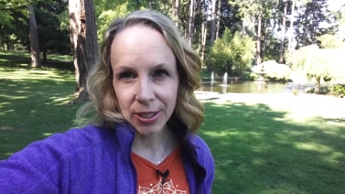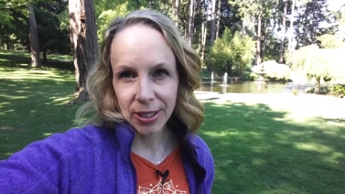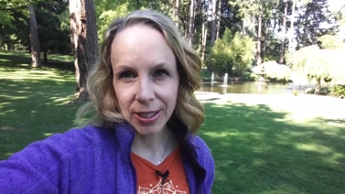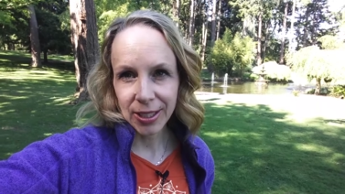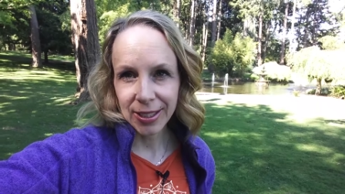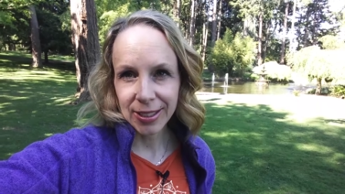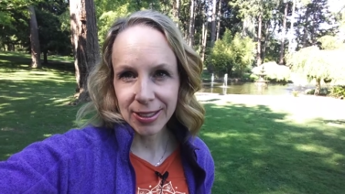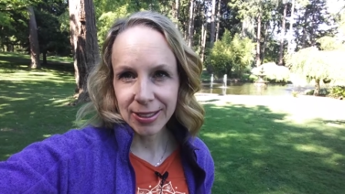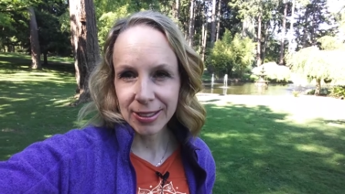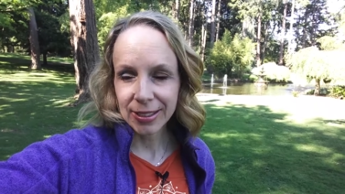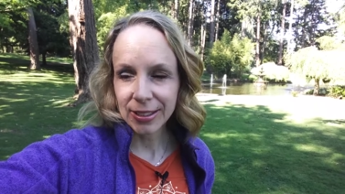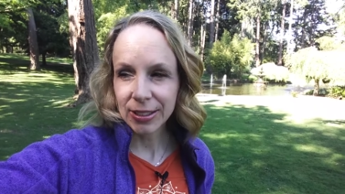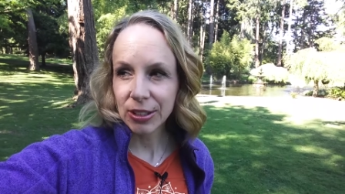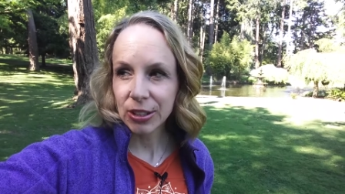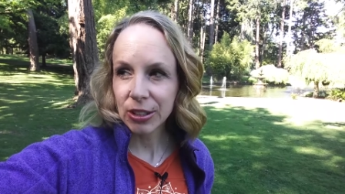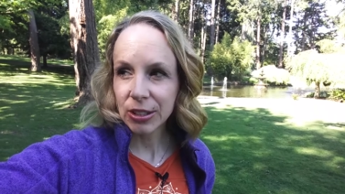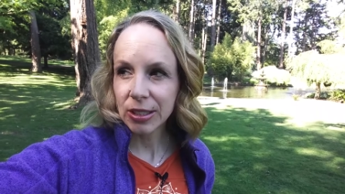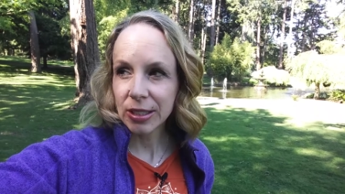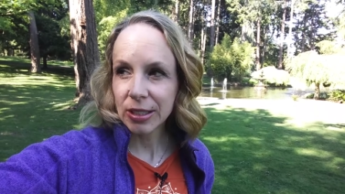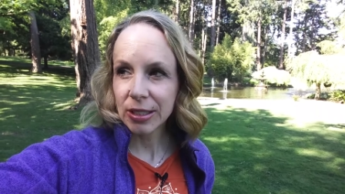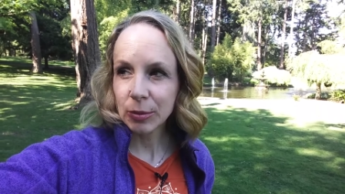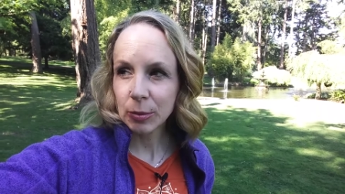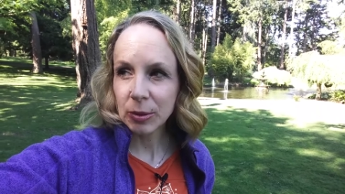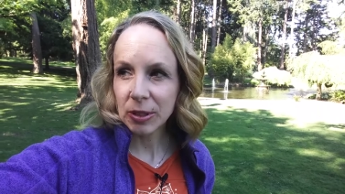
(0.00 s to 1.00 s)
And
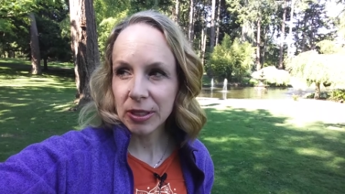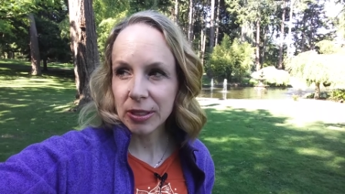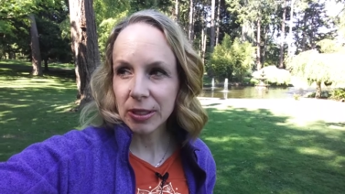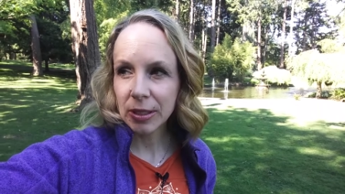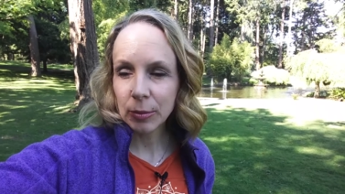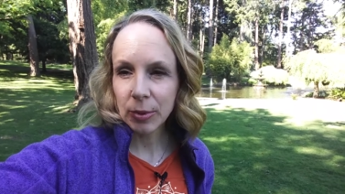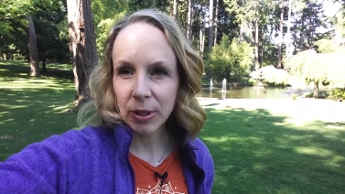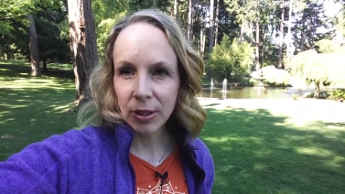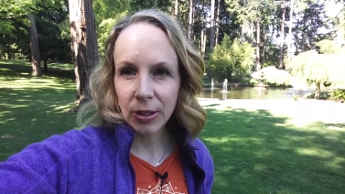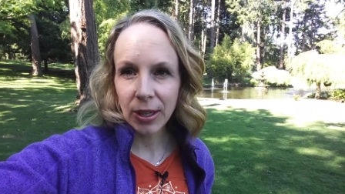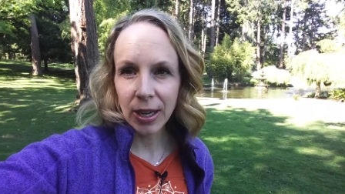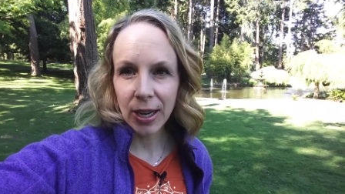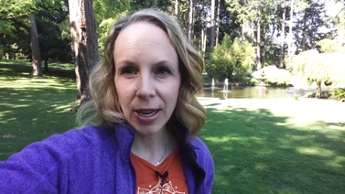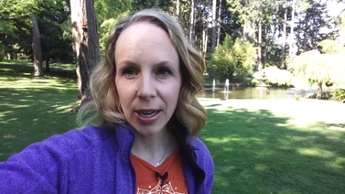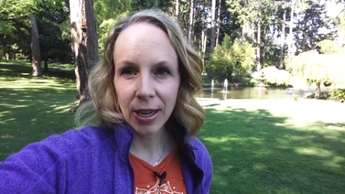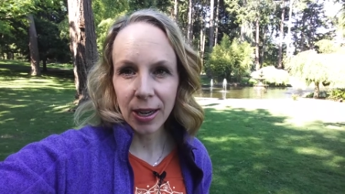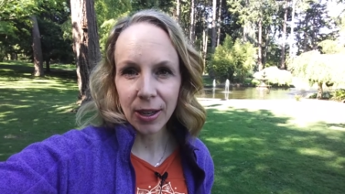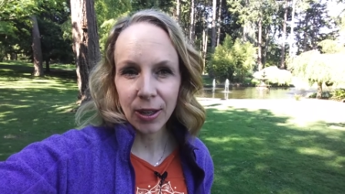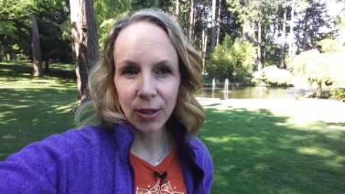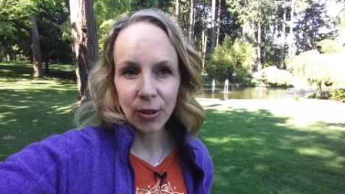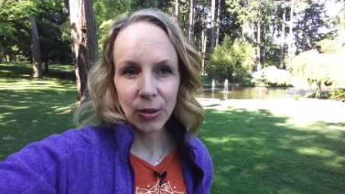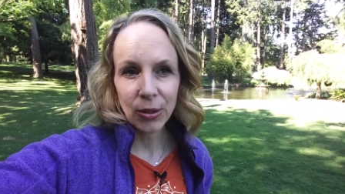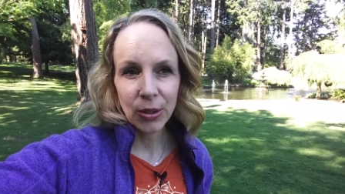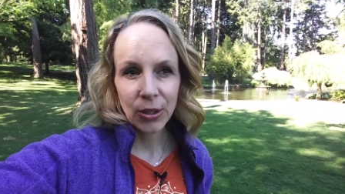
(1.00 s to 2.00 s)
she speaks about
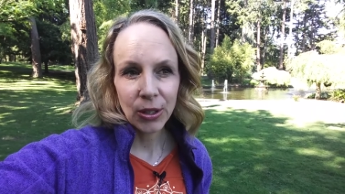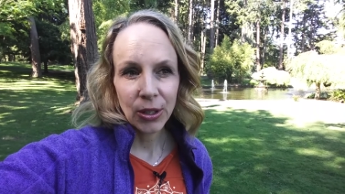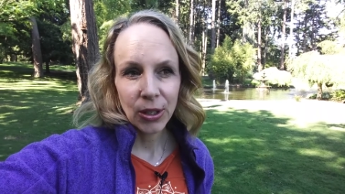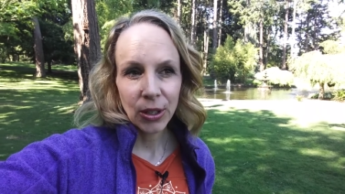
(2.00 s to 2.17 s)
how